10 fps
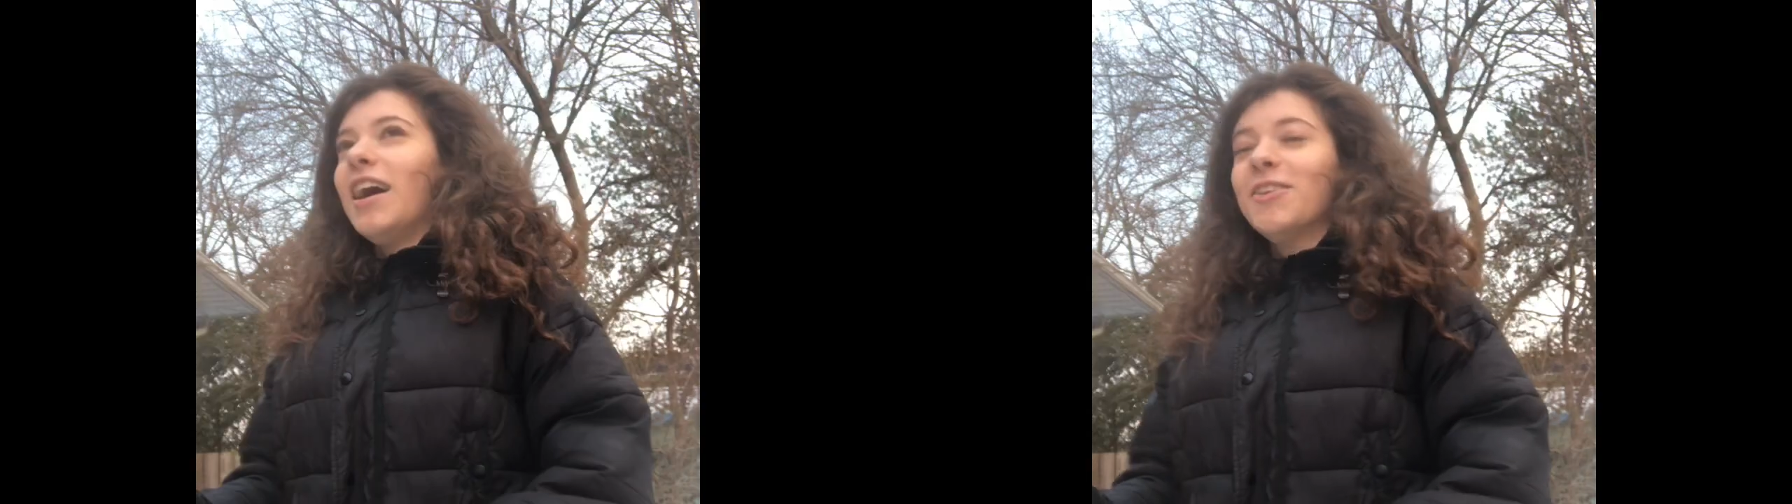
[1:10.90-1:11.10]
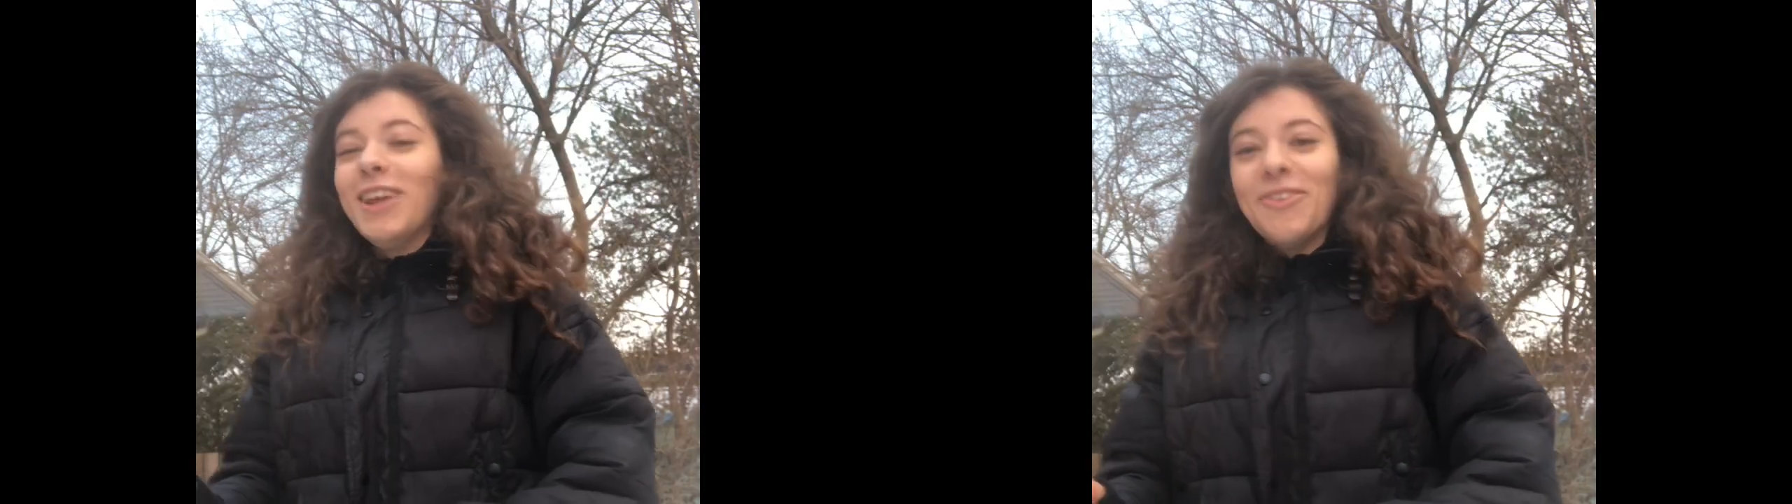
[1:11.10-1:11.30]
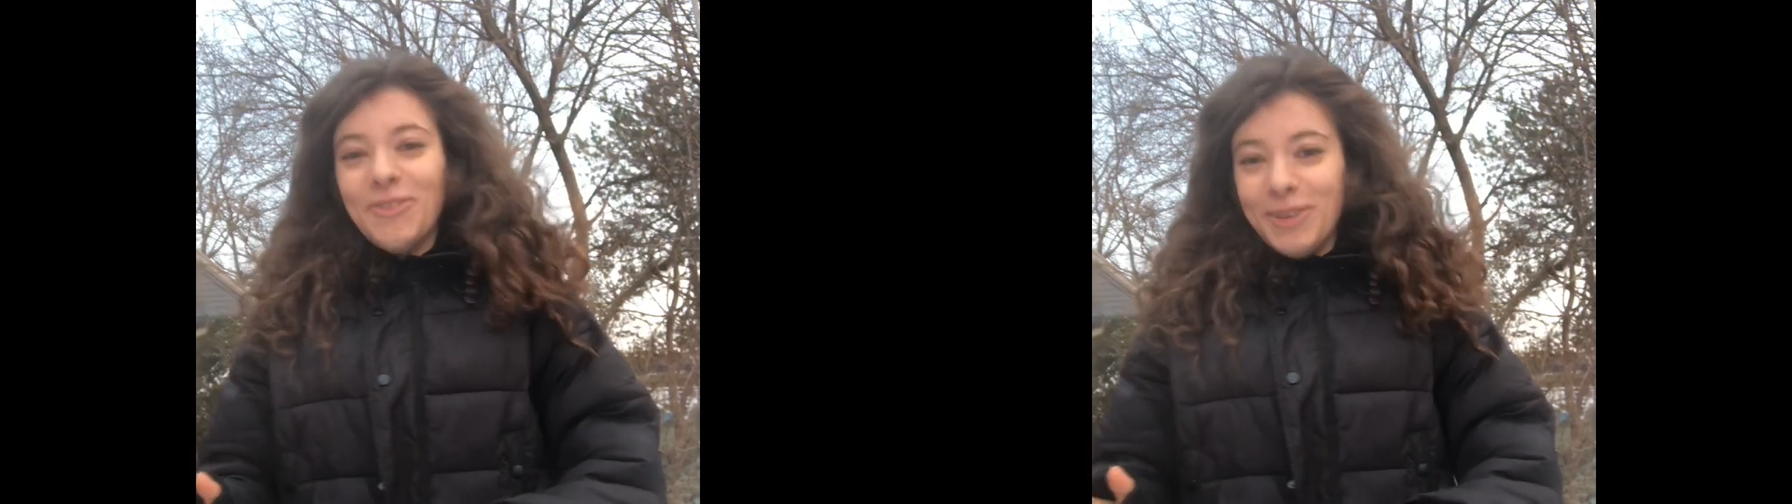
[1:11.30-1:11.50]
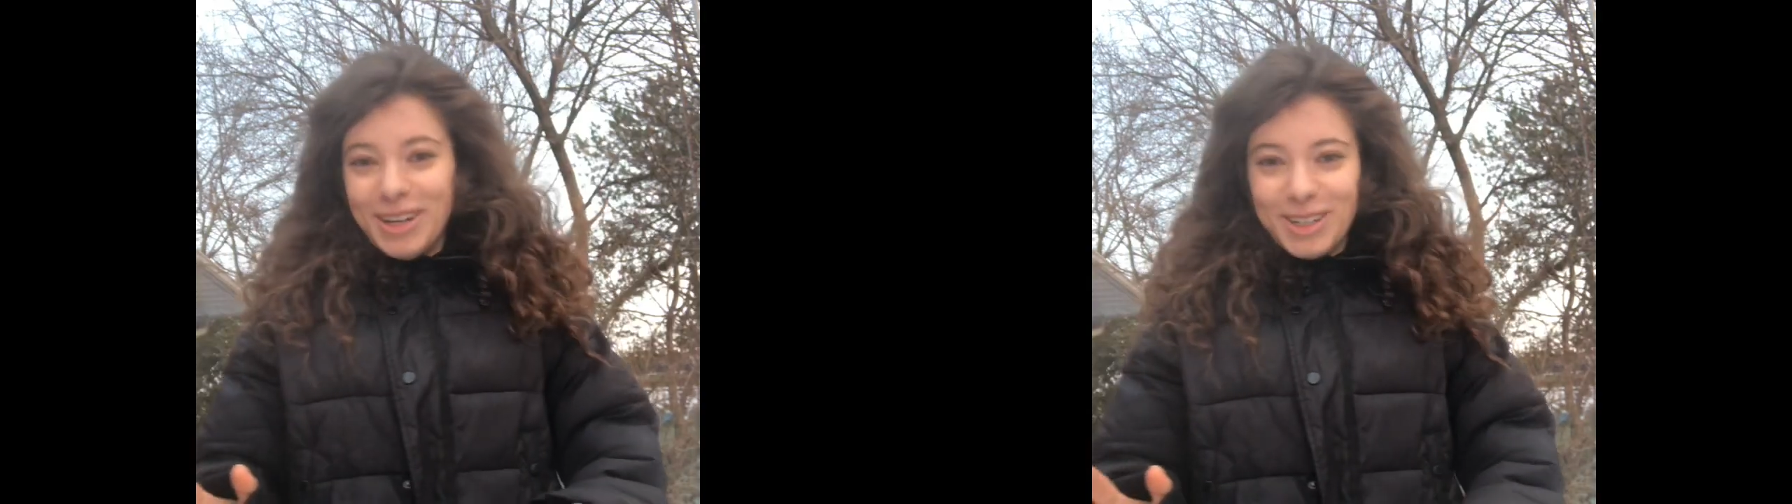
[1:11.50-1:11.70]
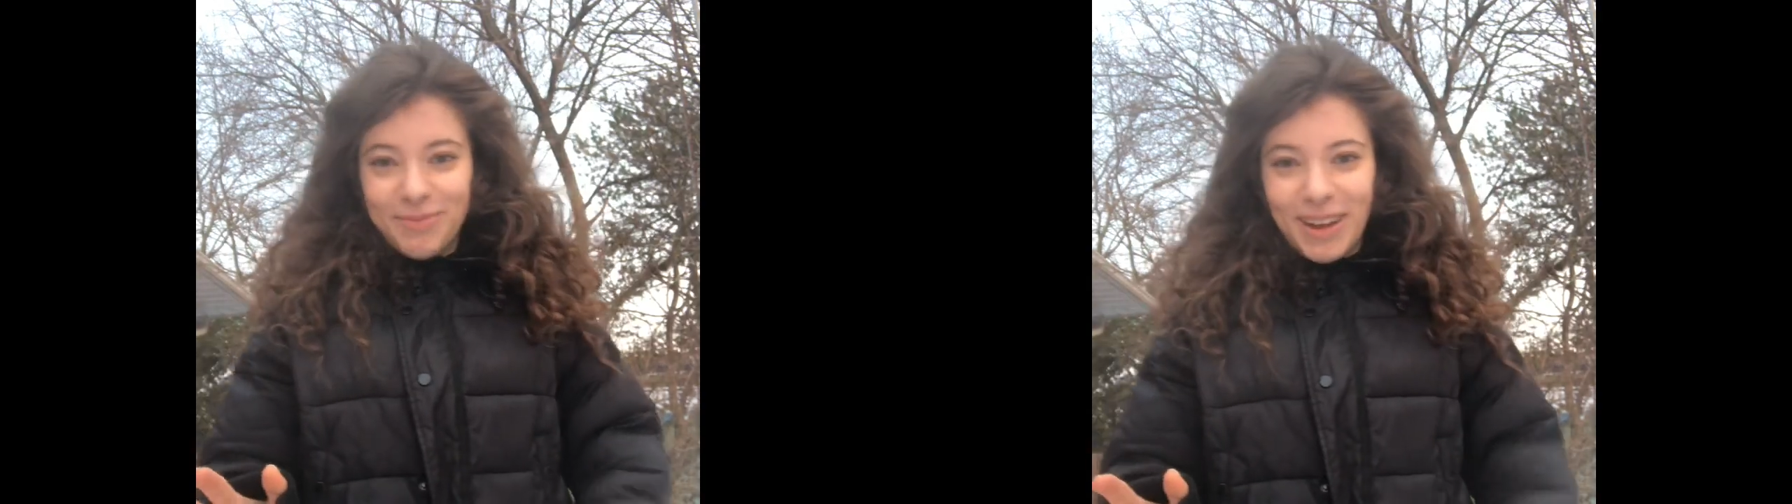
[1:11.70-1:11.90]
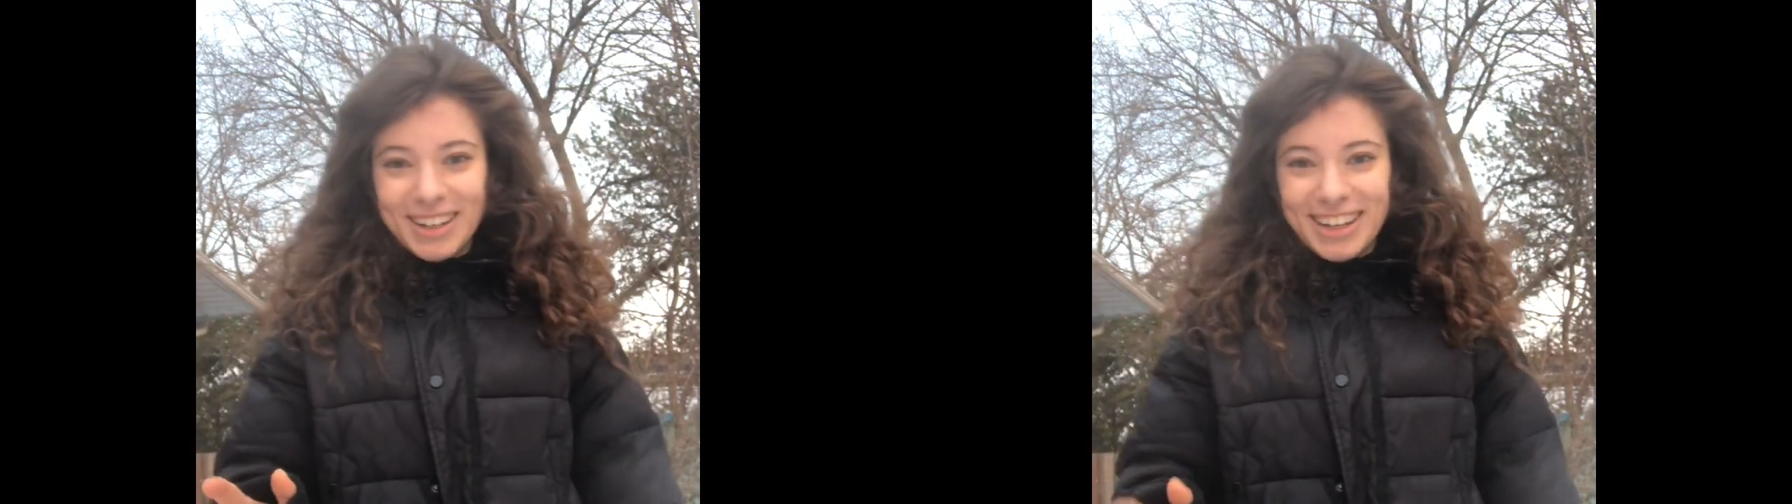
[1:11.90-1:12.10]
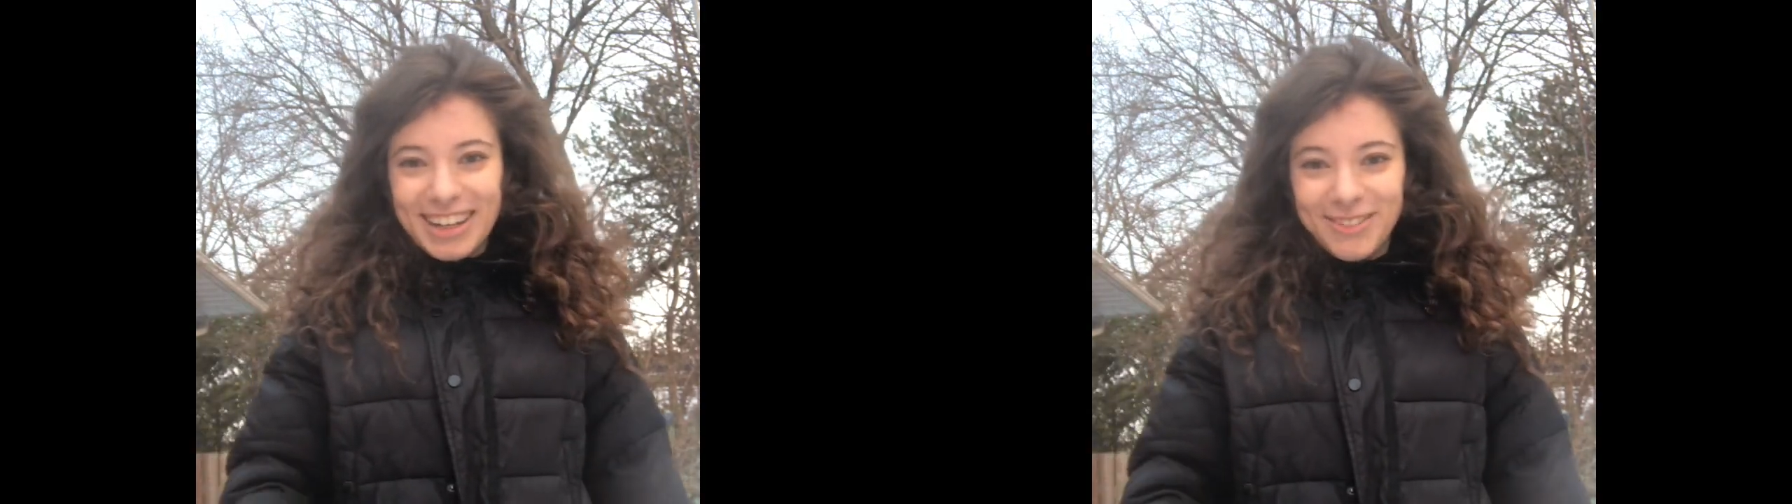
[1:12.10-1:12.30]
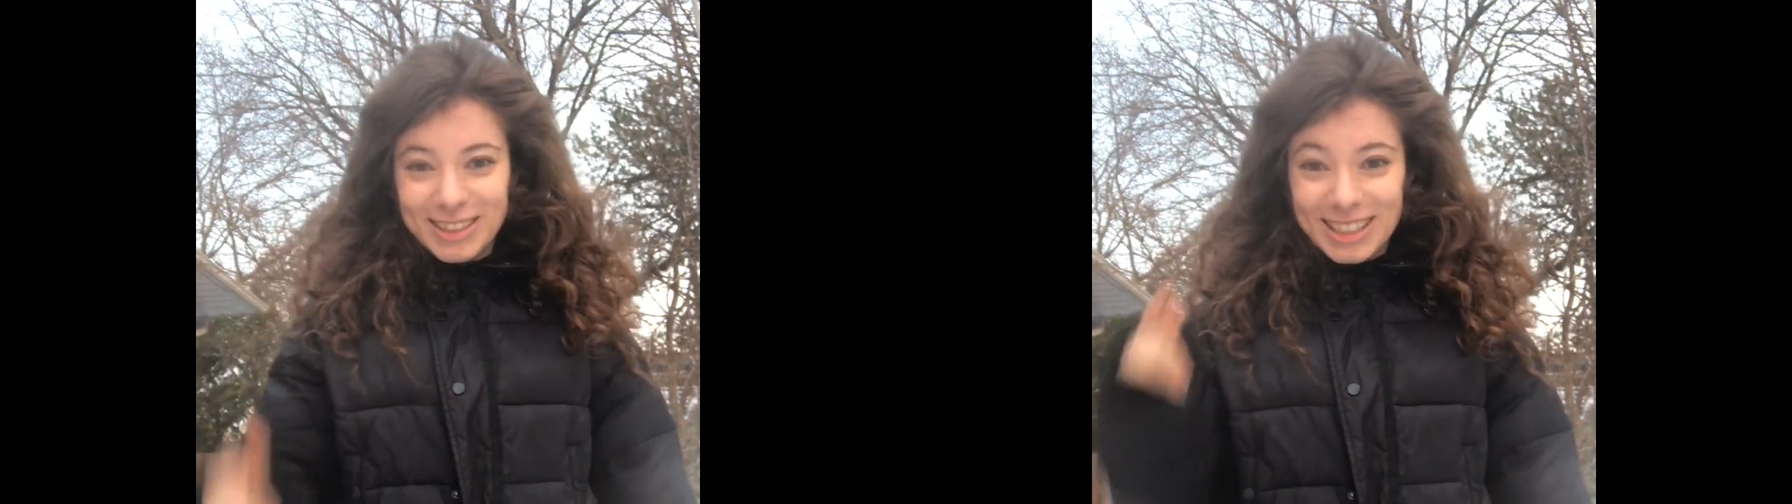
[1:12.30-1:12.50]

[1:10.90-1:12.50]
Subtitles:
I don't even want to depend on anyone